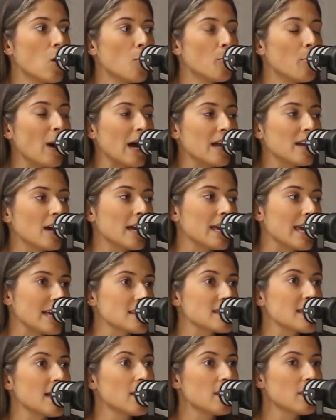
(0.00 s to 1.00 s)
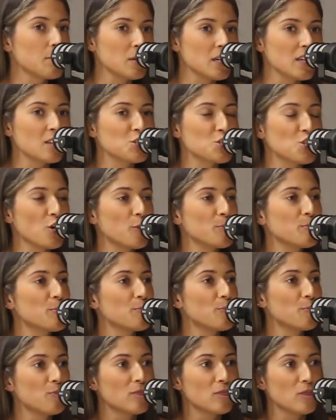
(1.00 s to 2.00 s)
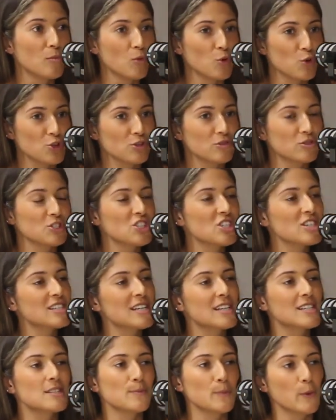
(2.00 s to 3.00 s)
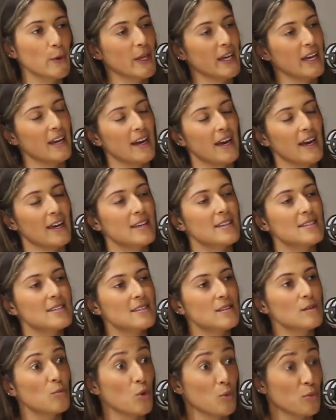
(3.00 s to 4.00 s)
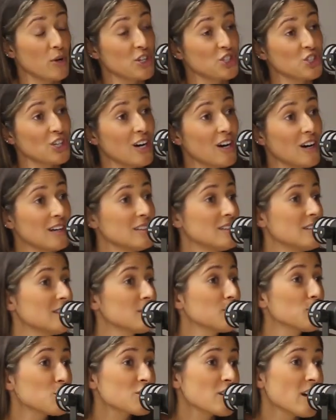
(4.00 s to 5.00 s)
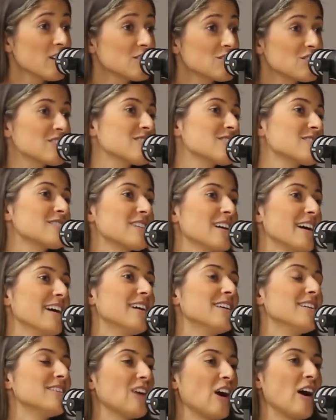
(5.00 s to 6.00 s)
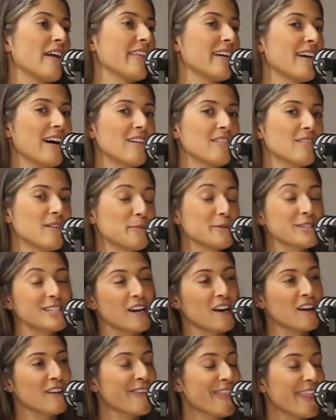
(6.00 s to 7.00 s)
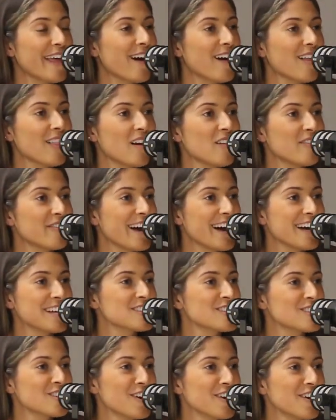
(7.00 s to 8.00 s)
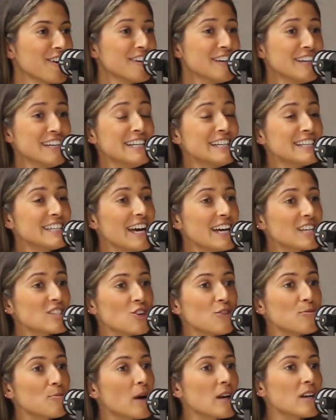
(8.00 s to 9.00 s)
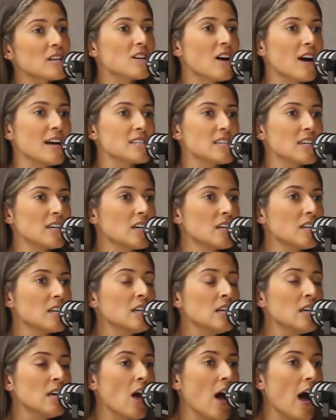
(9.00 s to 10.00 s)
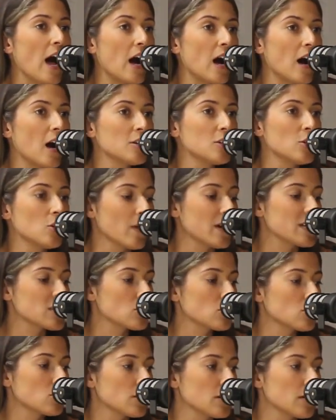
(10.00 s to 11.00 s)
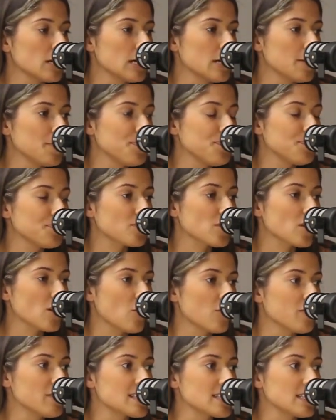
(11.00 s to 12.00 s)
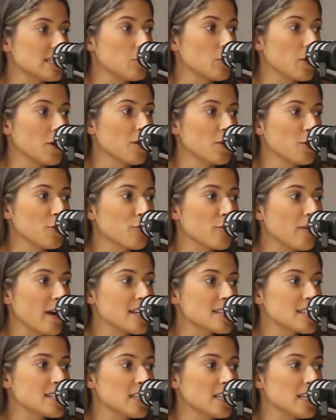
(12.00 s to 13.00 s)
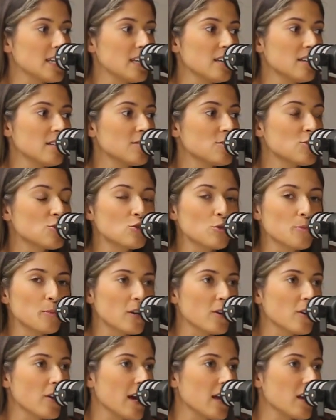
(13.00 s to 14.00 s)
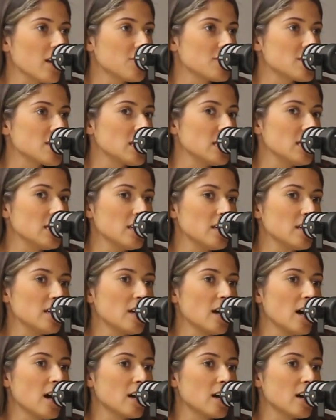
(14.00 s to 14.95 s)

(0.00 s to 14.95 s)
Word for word: but I guess the bigger the job, the more logistics, the more headaches, the more pressure, more challenges, and I think I'm a sucker for that. I love that. So yeah, so monetizing it, you know, I saw obviously we're in a great city, super creative city.